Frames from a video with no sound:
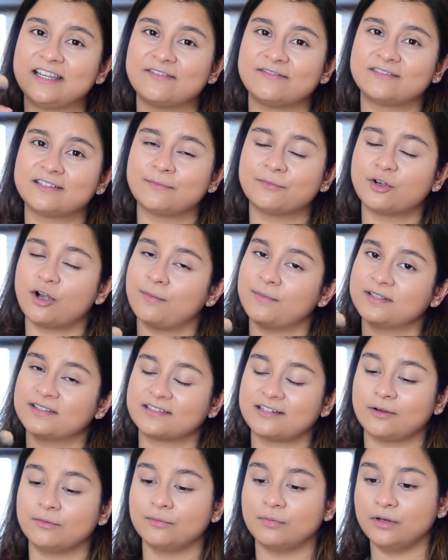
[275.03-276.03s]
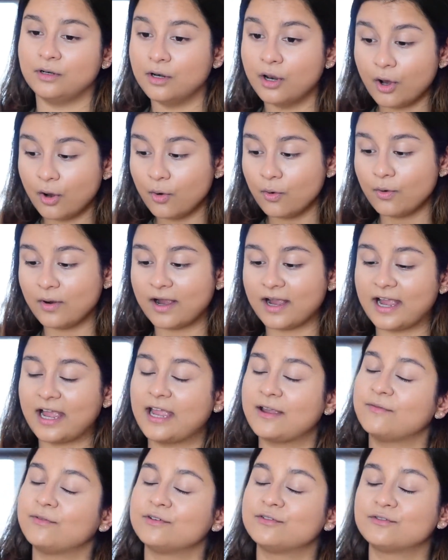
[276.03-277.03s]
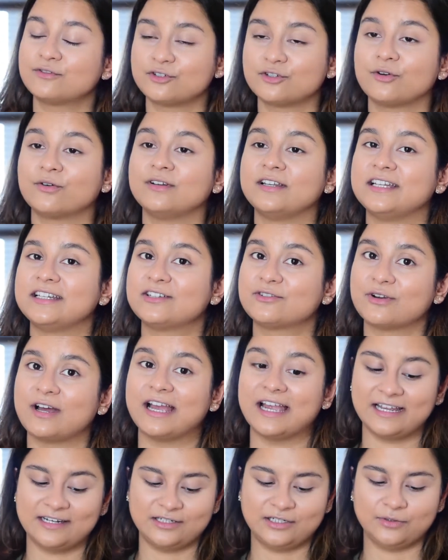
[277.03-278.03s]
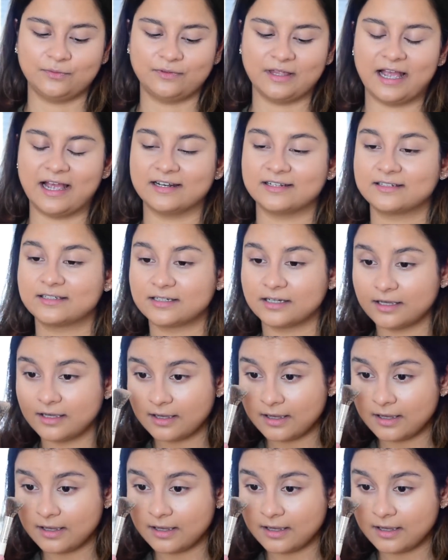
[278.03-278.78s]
some comments down below. I would surely try and do that.